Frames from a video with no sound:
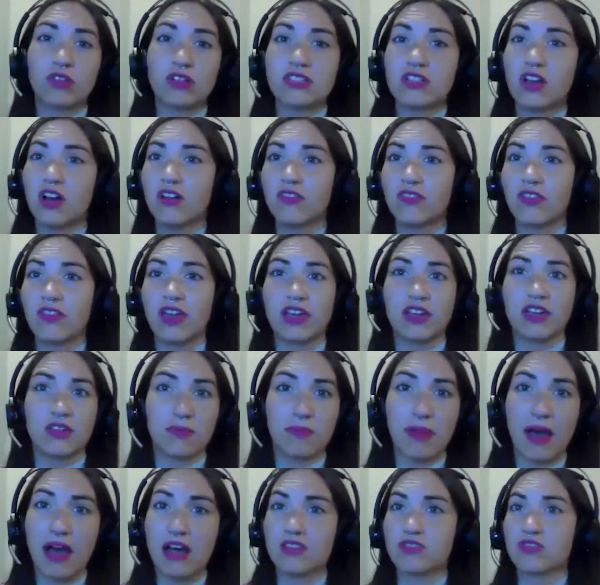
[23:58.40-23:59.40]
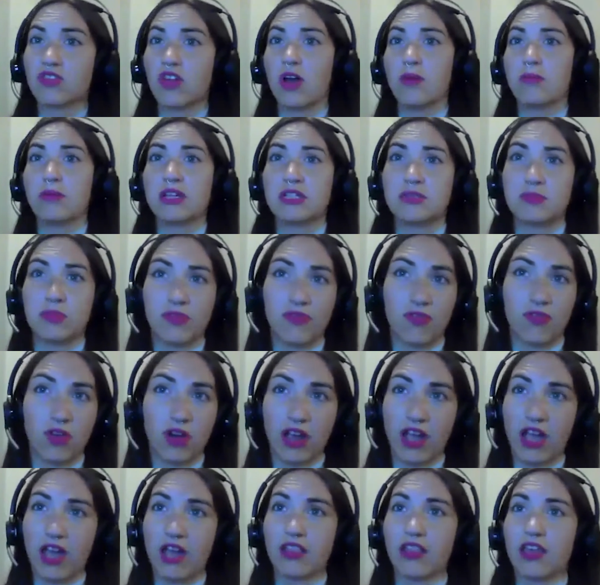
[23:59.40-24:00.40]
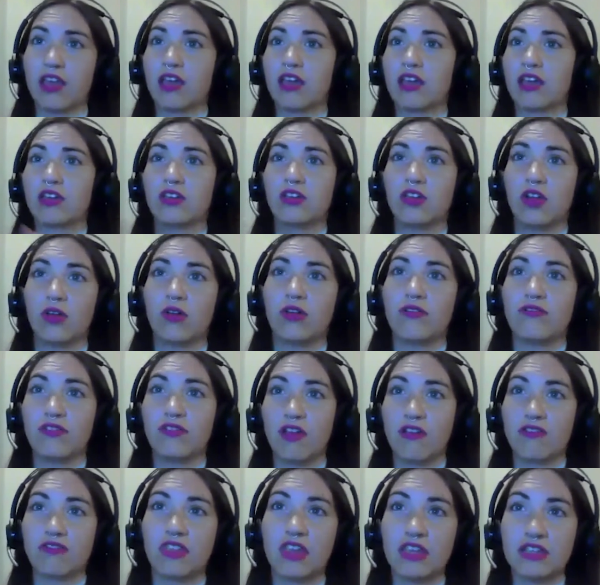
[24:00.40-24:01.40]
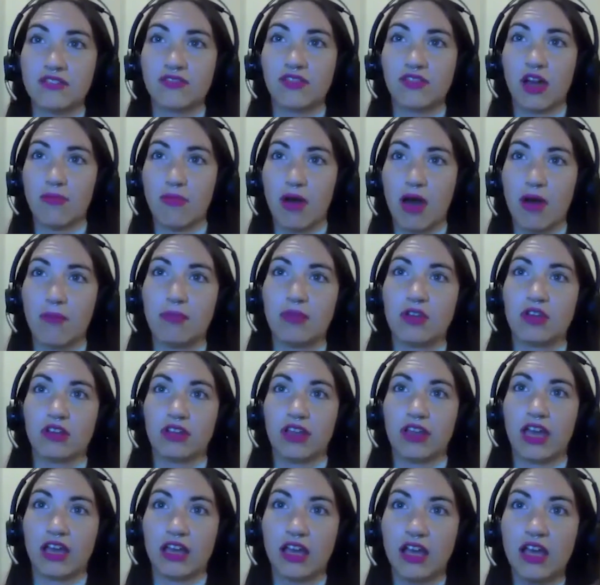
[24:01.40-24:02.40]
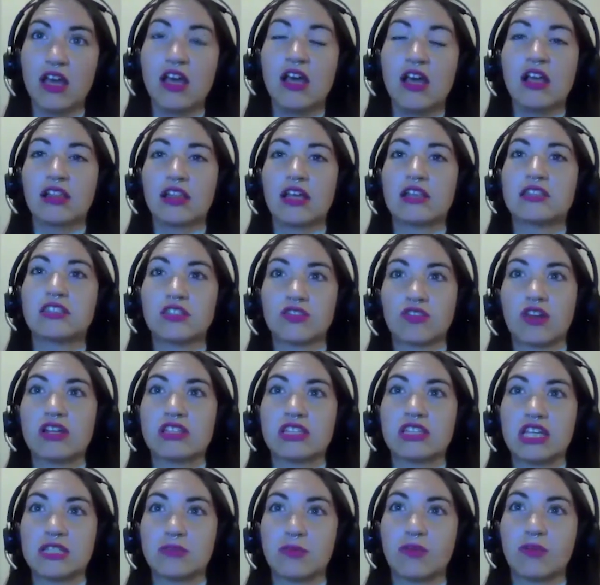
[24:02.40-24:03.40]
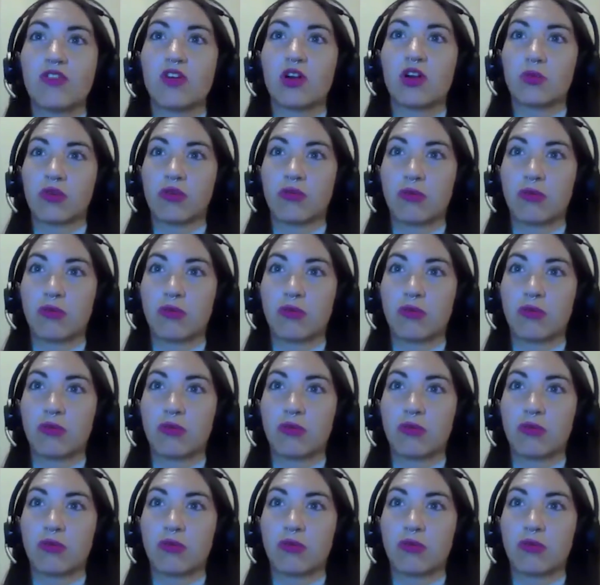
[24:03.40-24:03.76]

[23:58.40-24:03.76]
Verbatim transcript: resolve yeah. like past traumas beforehand. Like, you know, if, if things have come That's up tough. and you're like, let's address this before